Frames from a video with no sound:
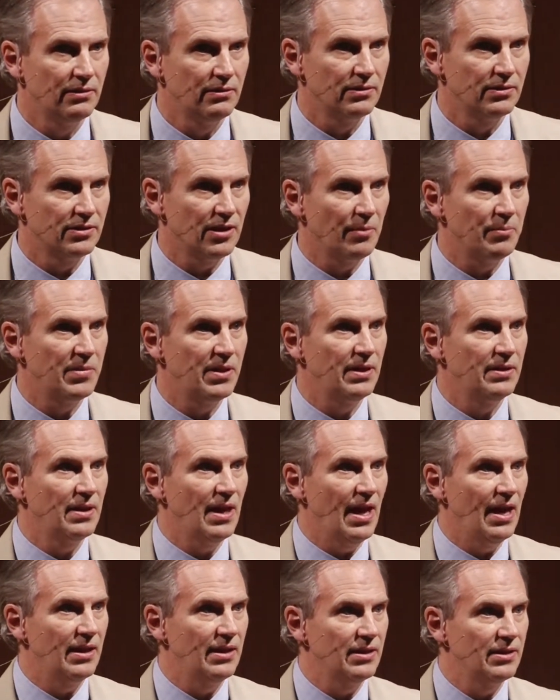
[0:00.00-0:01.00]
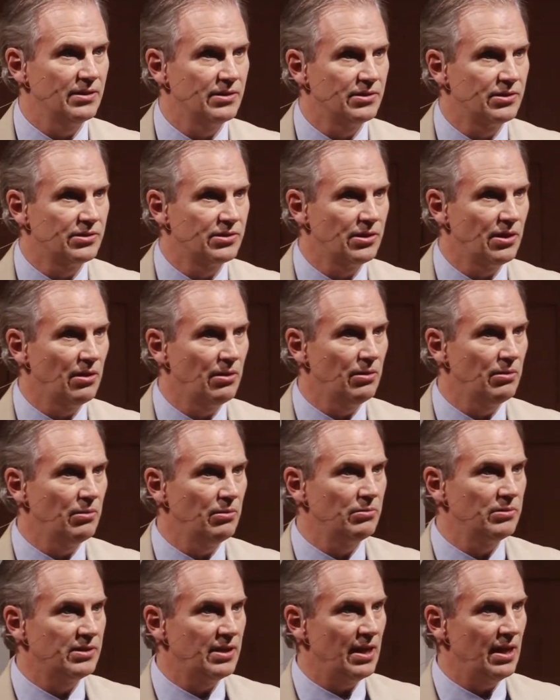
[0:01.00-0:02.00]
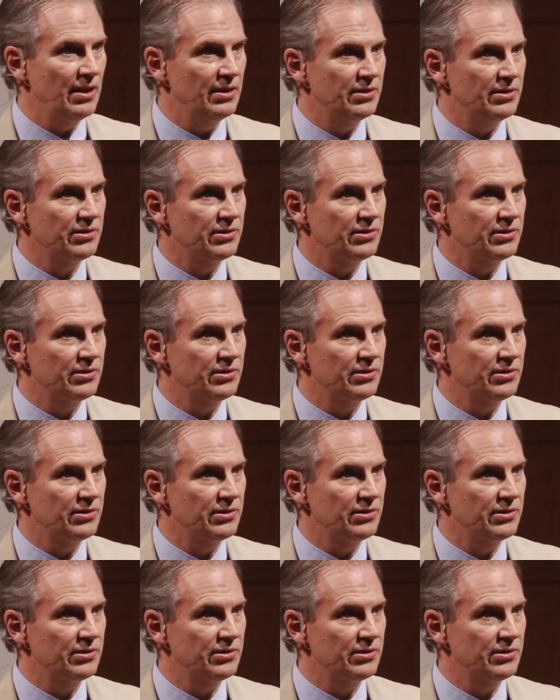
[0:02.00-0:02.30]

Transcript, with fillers: something that is so dense,